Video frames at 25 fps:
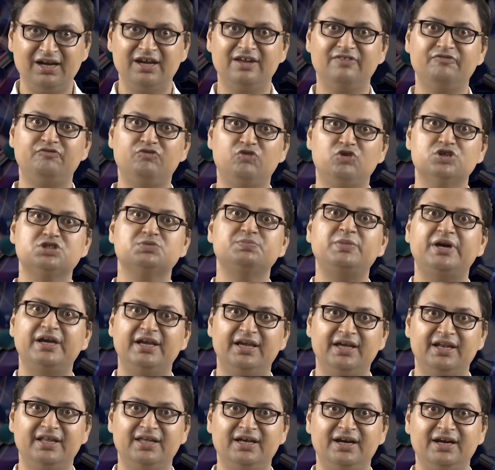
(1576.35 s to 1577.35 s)
and force by
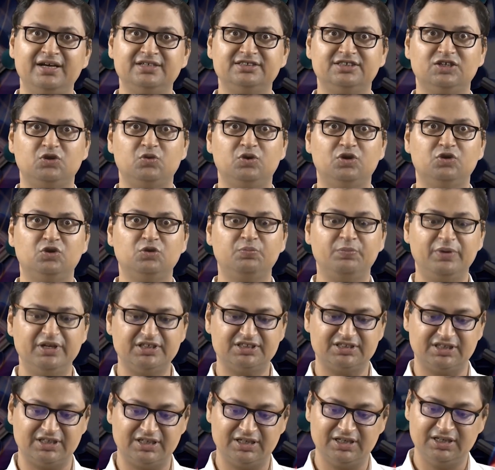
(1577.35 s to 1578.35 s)
area is equal to
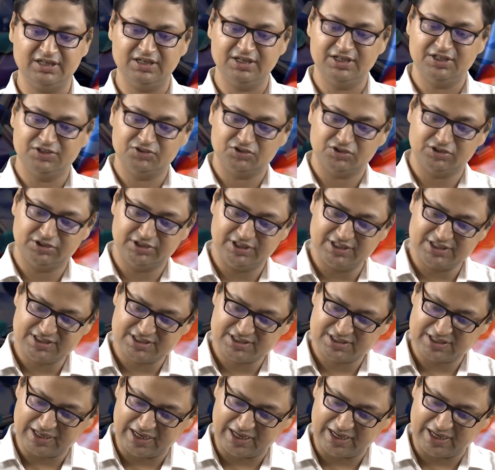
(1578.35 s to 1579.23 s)
pressure. So, this